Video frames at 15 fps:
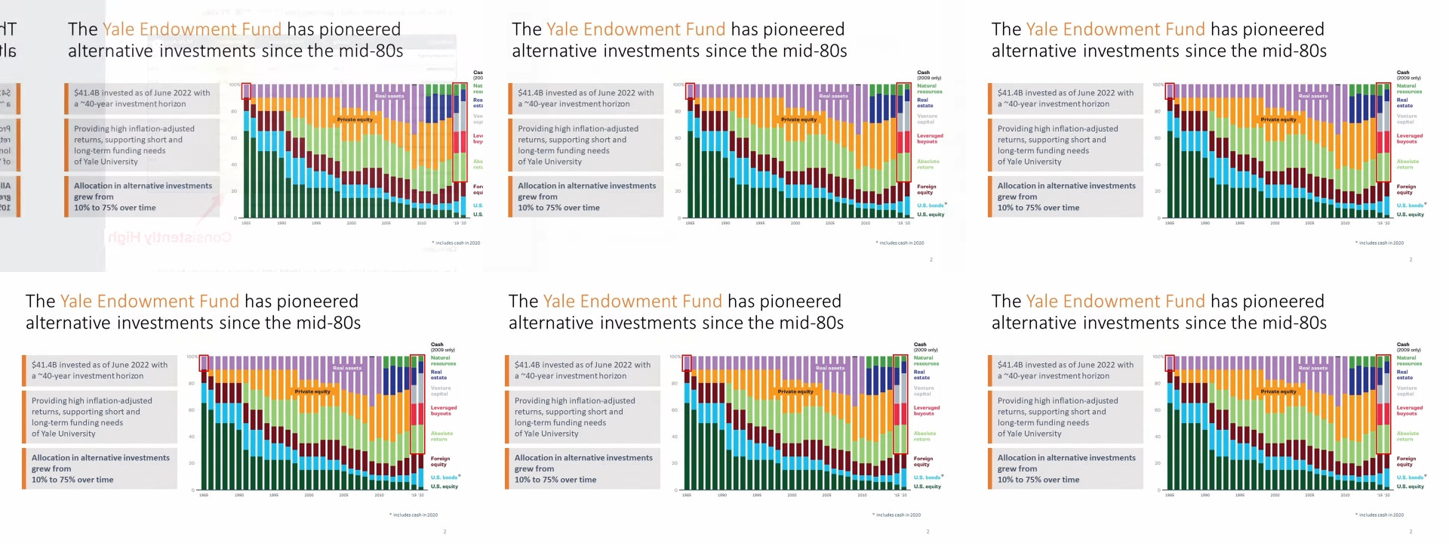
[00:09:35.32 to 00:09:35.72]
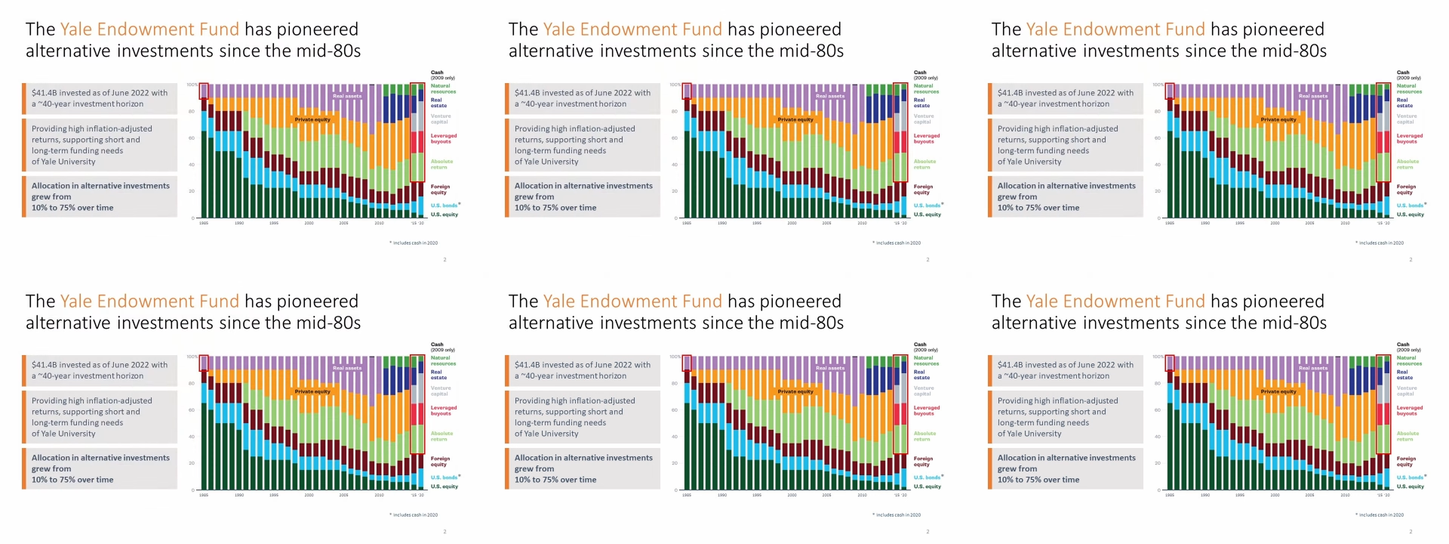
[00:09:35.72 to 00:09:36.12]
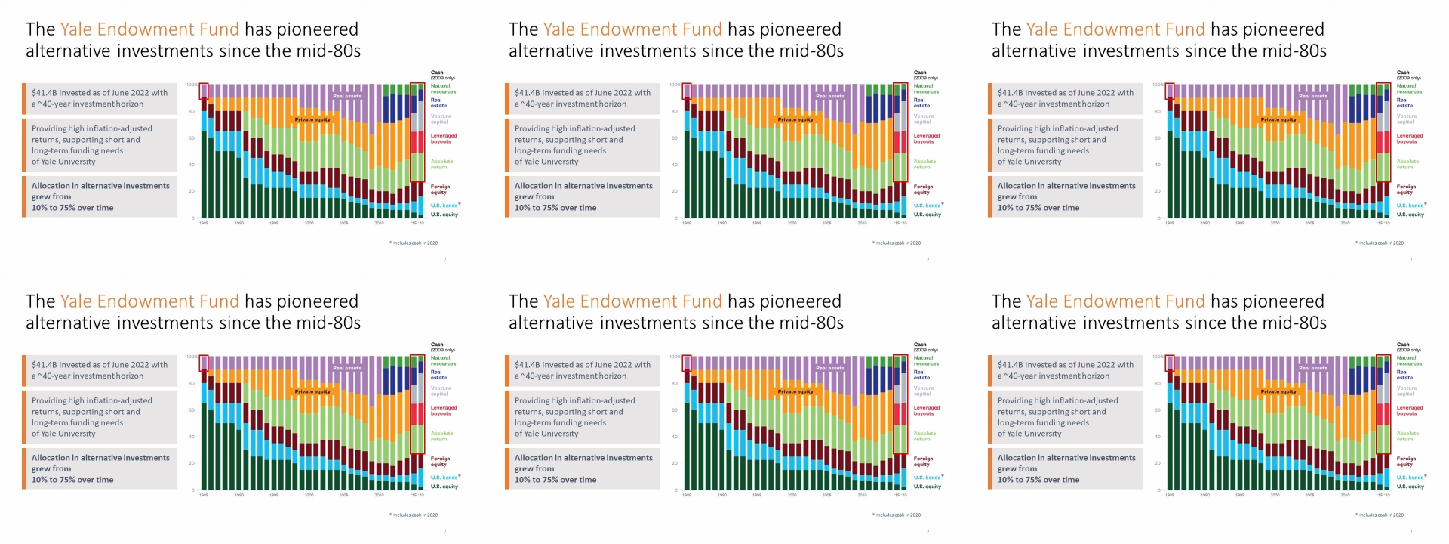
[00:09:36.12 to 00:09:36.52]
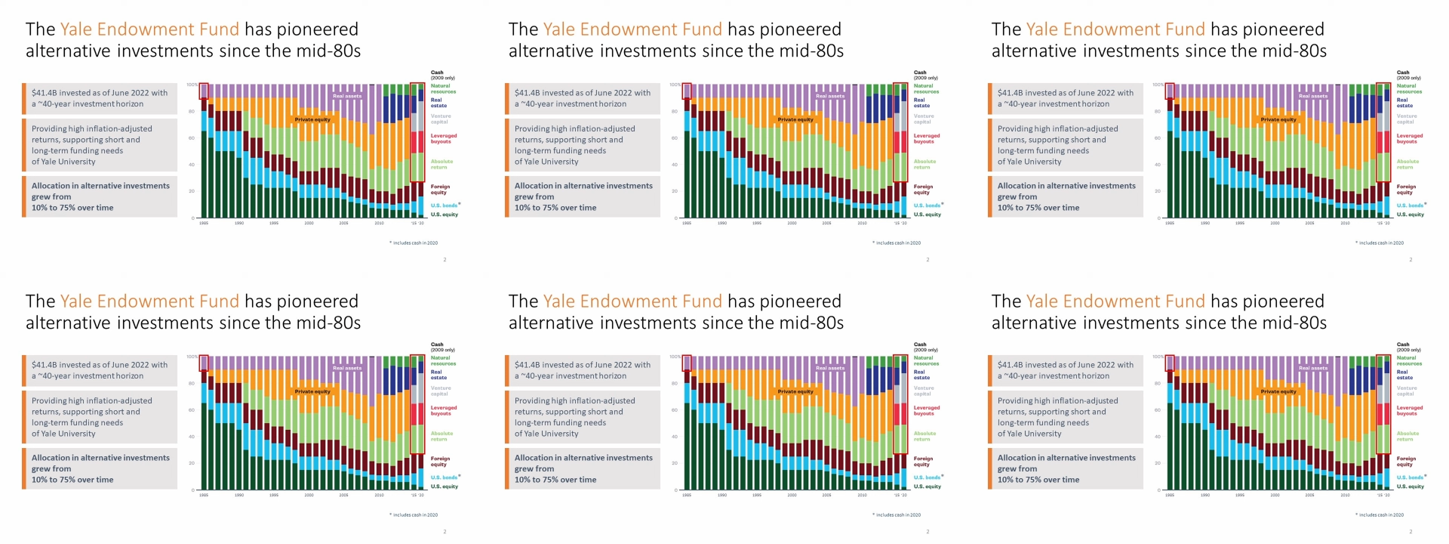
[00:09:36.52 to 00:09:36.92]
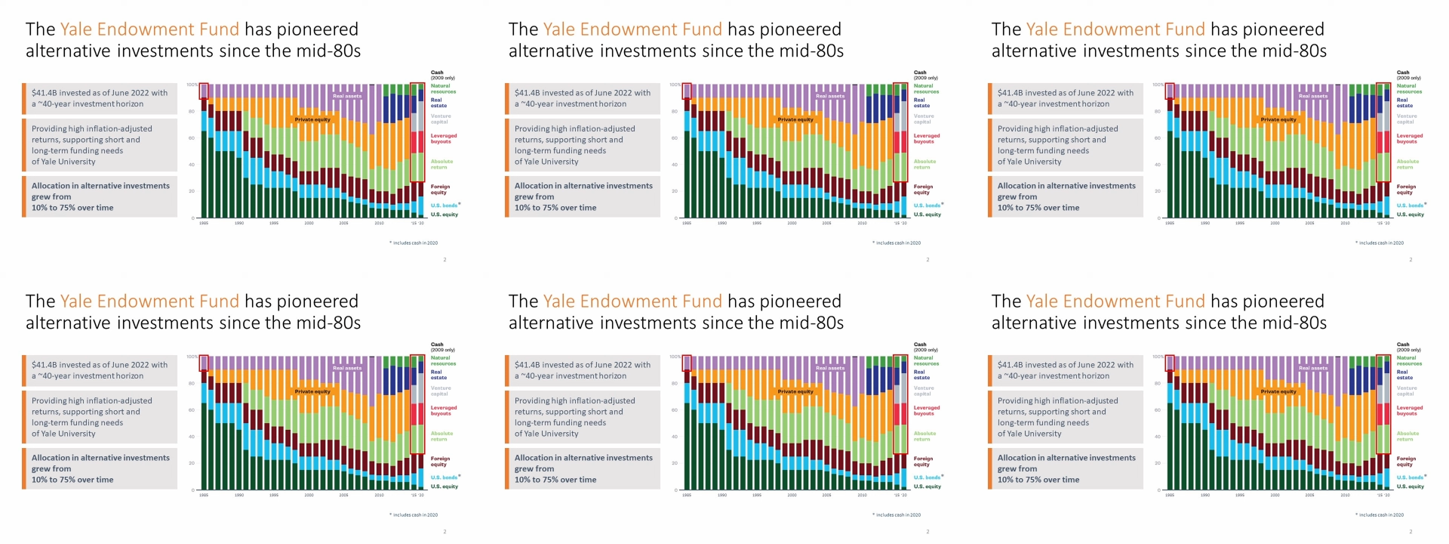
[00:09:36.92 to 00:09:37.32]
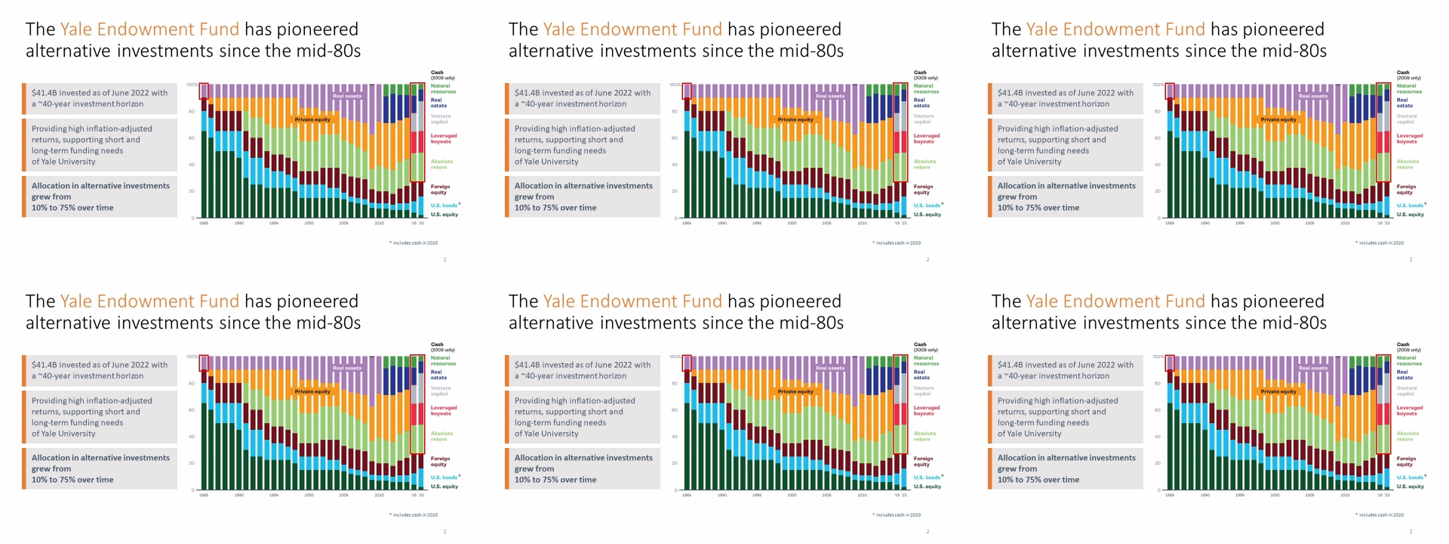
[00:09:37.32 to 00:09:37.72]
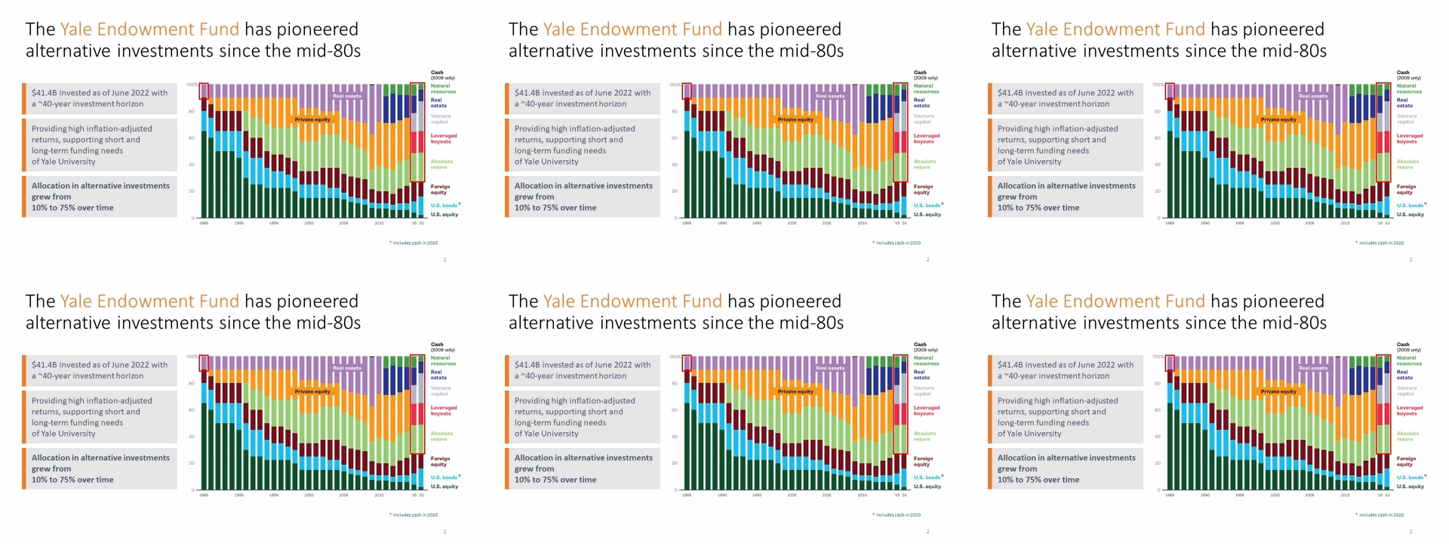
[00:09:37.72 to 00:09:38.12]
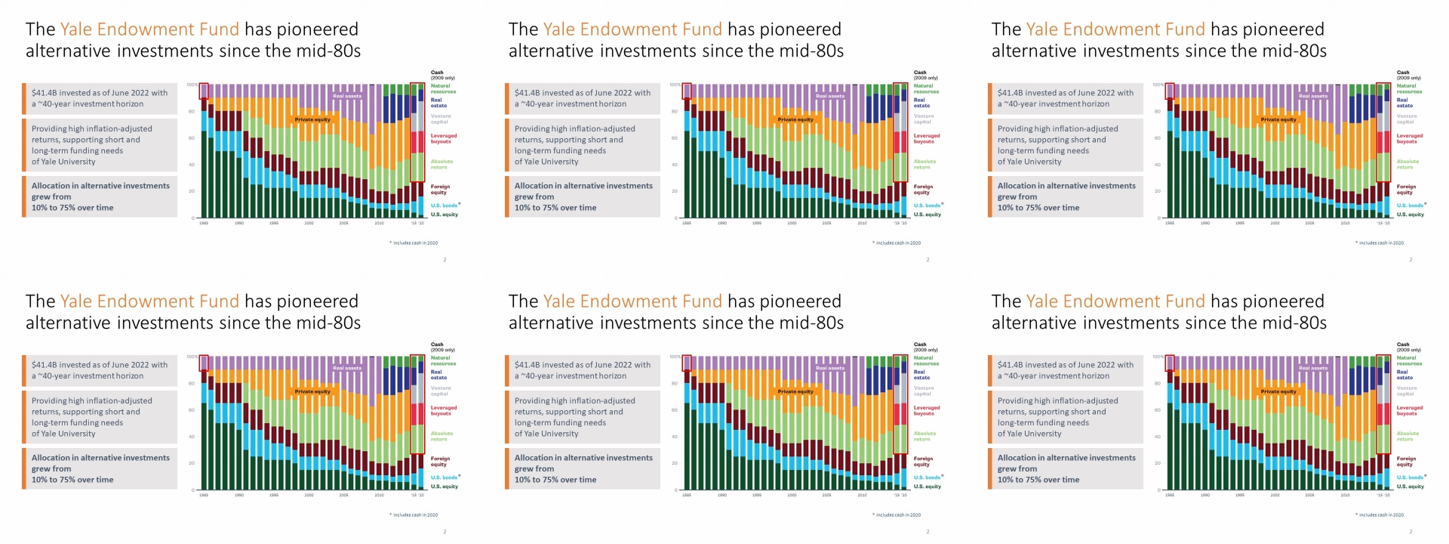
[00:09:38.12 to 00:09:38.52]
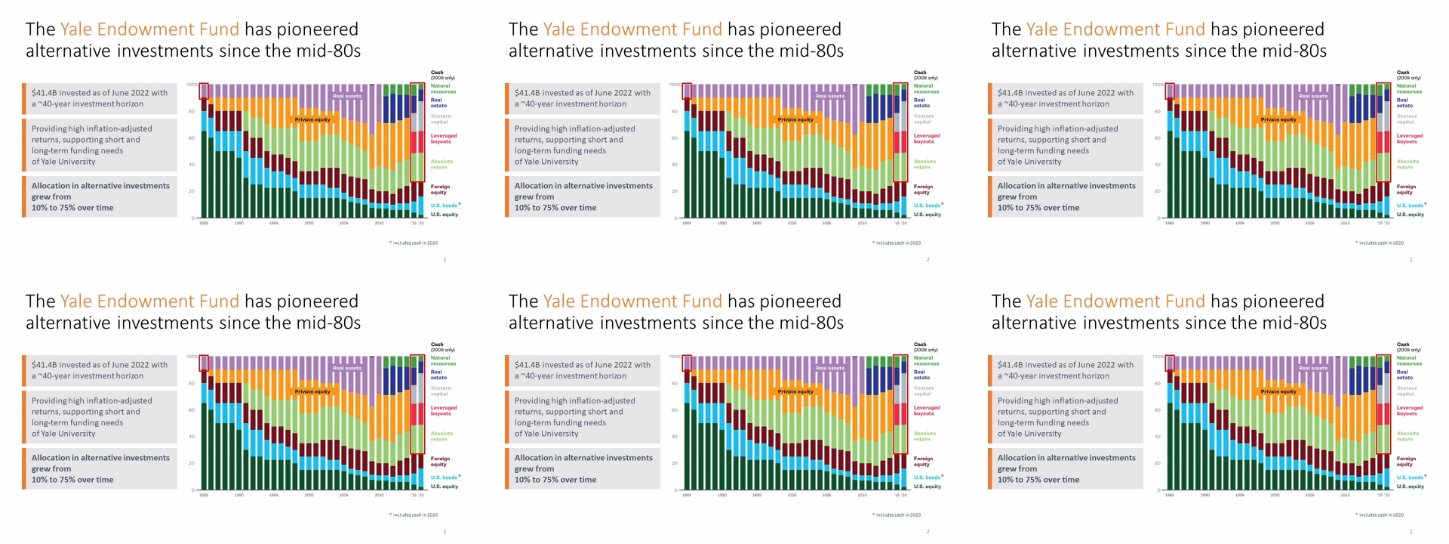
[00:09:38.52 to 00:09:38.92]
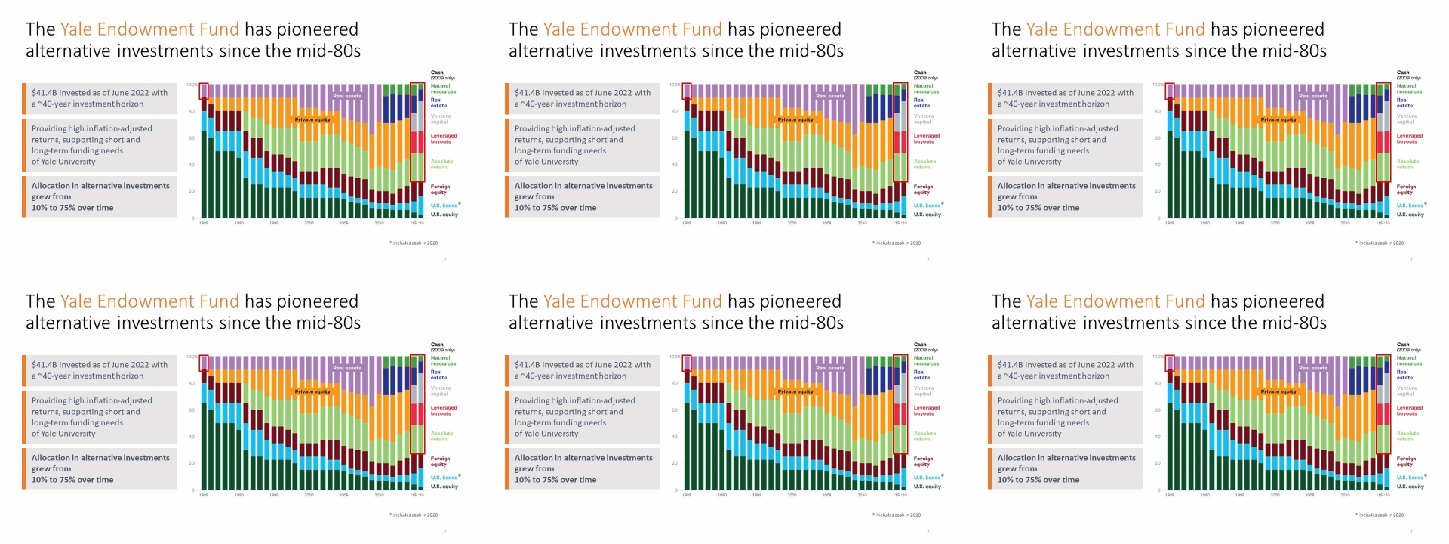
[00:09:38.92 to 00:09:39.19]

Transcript: (no speaker visible)